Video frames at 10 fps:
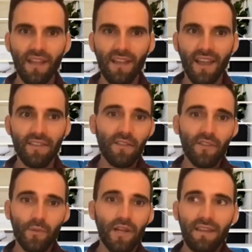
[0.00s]
And
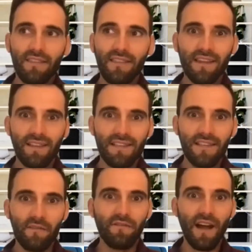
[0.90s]
then 3, I think as
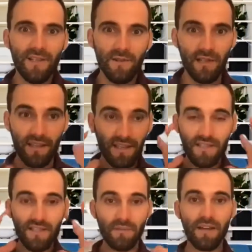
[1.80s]
an advisor, like
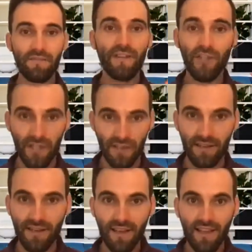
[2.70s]
this is my
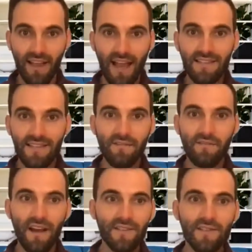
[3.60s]
vision. As an
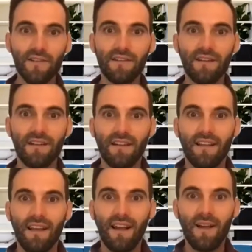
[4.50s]
advisor,
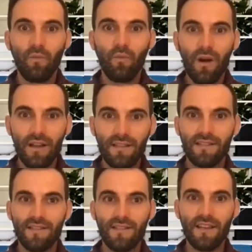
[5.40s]
I
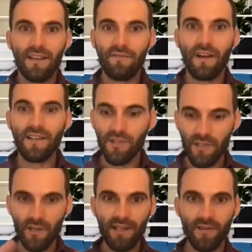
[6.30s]
want an advisor
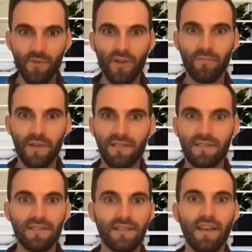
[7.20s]
to look at their book of
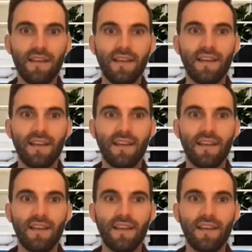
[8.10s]
business and say,